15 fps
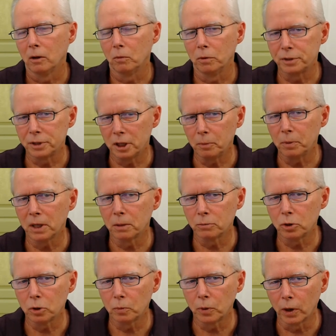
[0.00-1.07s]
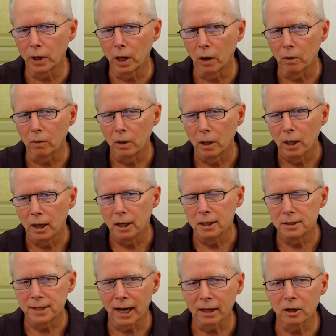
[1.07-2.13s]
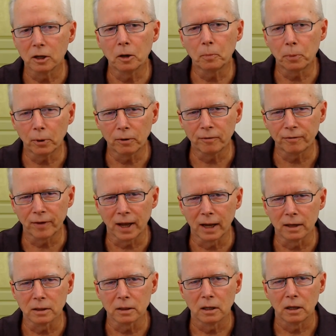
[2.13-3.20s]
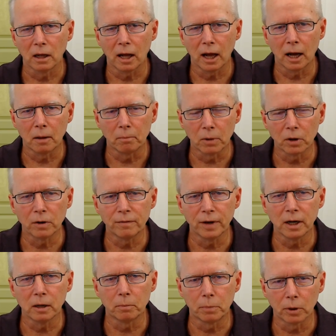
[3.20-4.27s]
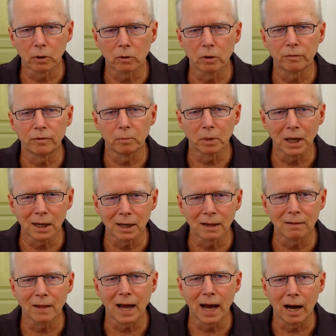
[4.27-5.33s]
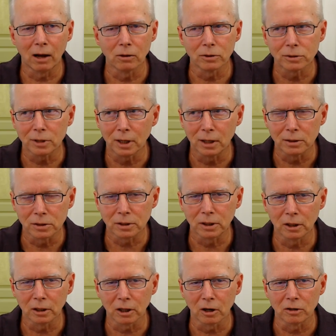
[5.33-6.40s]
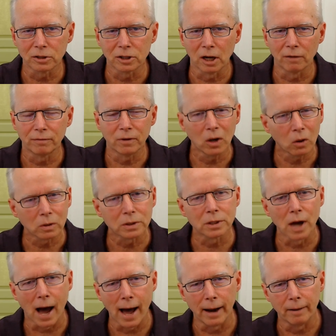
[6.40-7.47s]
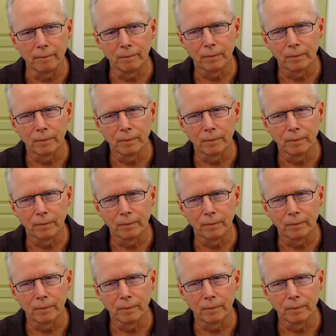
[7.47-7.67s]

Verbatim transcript: with TPM 2.0, is that going to prevent a motivated burglar from getting in the house and stealing our stuff. No, it's not.